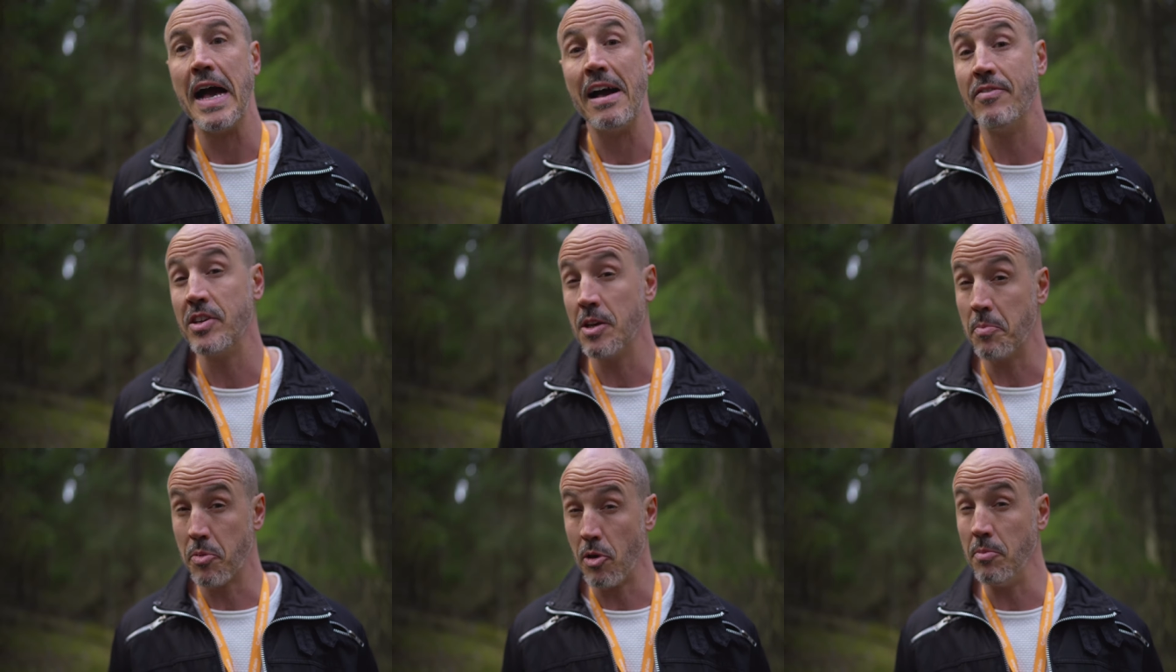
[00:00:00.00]
having a
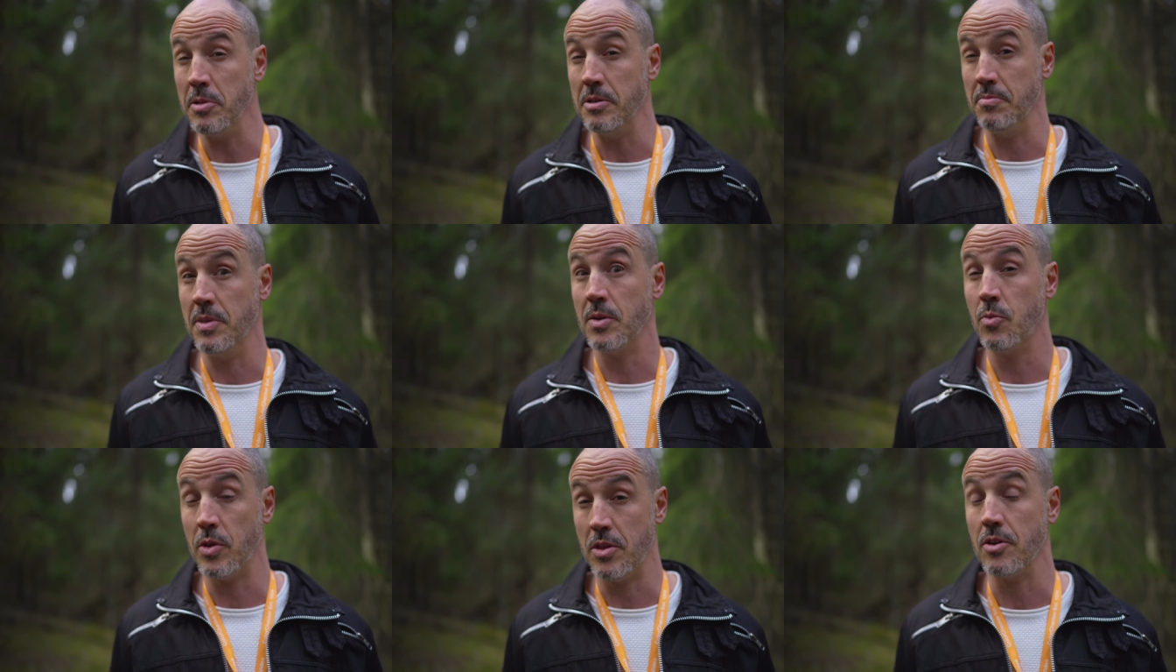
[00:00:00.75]
problem
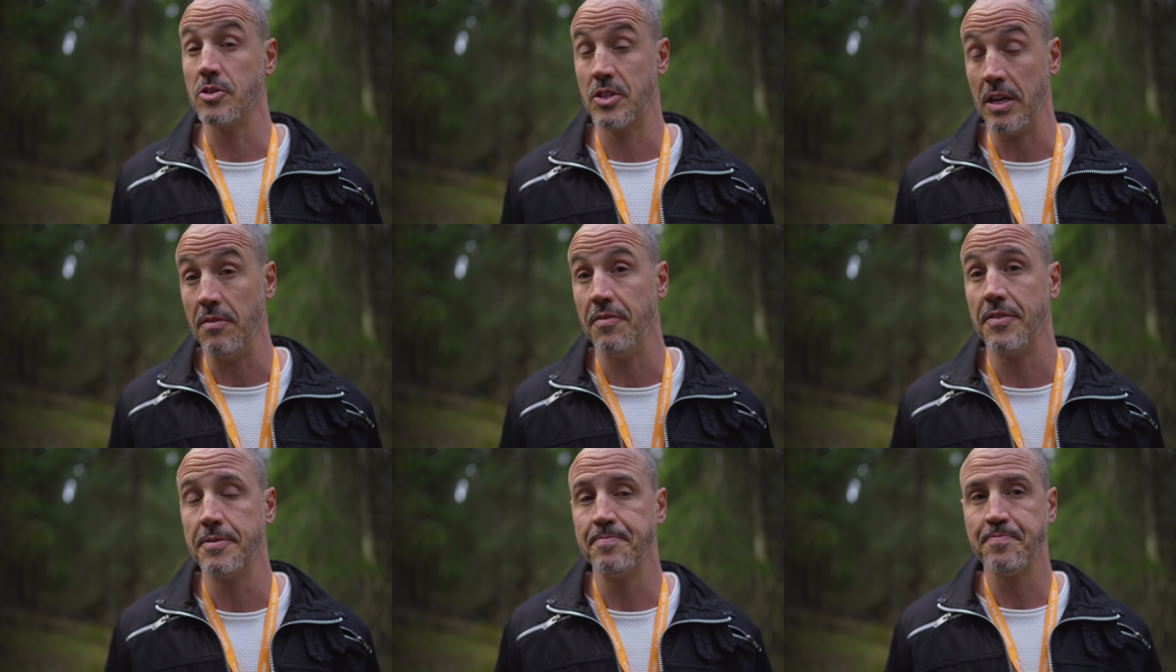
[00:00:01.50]
with
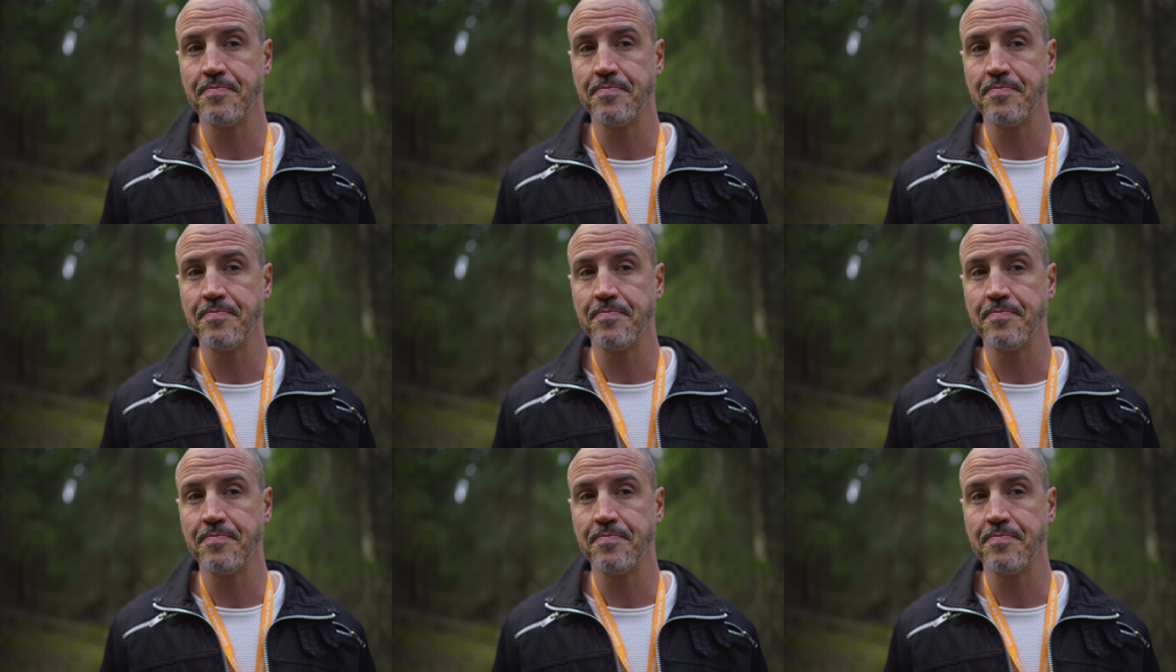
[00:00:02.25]
yourself.